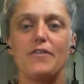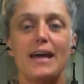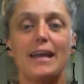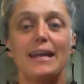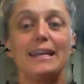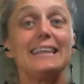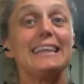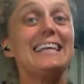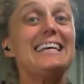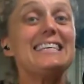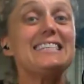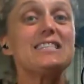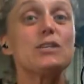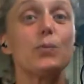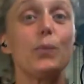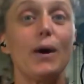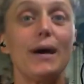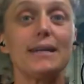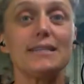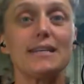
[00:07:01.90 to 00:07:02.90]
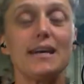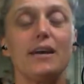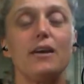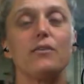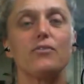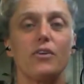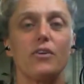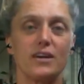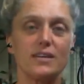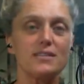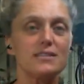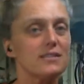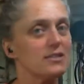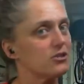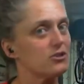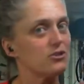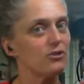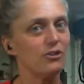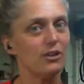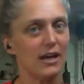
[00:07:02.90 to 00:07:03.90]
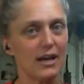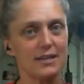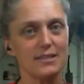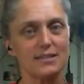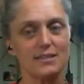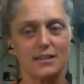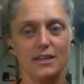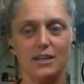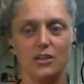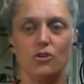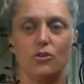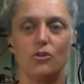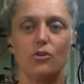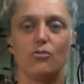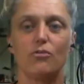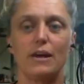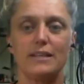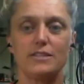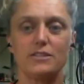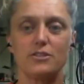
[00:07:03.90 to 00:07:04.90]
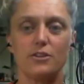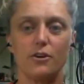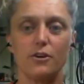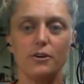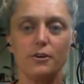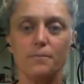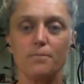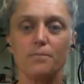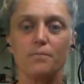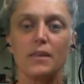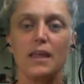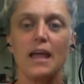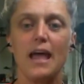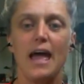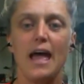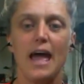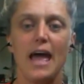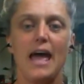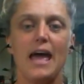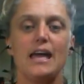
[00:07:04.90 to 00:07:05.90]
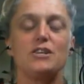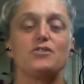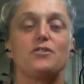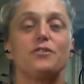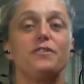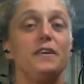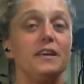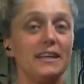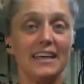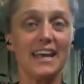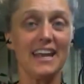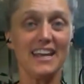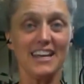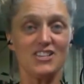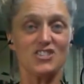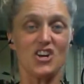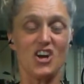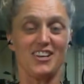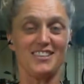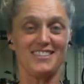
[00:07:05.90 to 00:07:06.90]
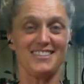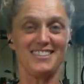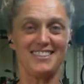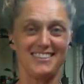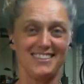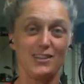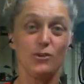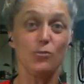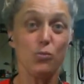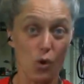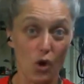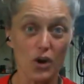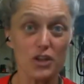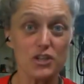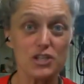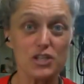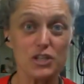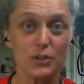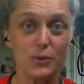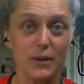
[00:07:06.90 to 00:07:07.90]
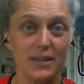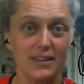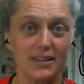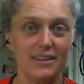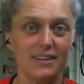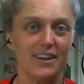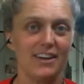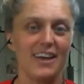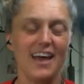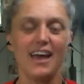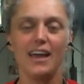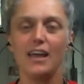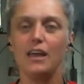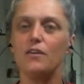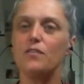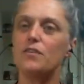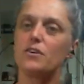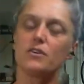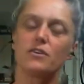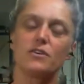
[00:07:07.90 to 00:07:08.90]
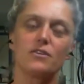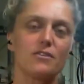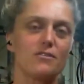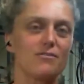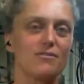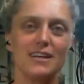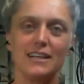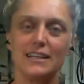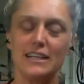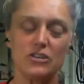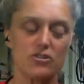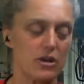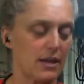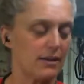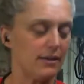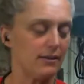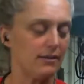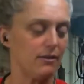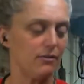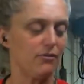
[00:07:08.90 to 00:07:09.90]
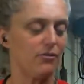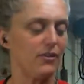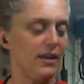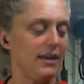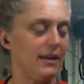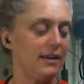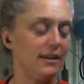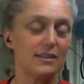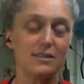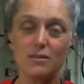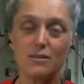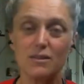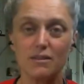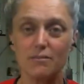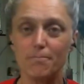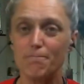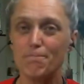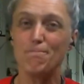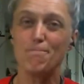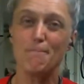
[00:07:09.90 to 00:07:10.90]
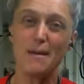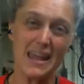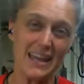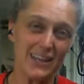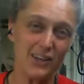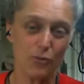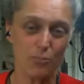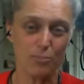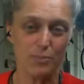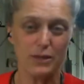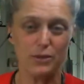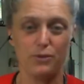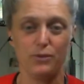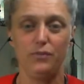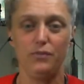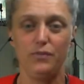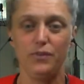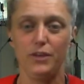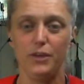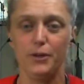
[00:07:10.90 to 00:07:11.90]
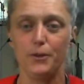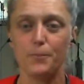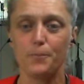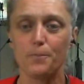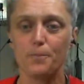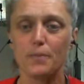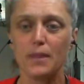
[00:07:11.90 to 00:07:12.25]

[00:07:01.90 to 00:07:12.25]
had at least 1 day of rest since you last hit your red zone, and you're feeling energized. You want to do it, okay? If you're really dragging your feet, it may not be good for you.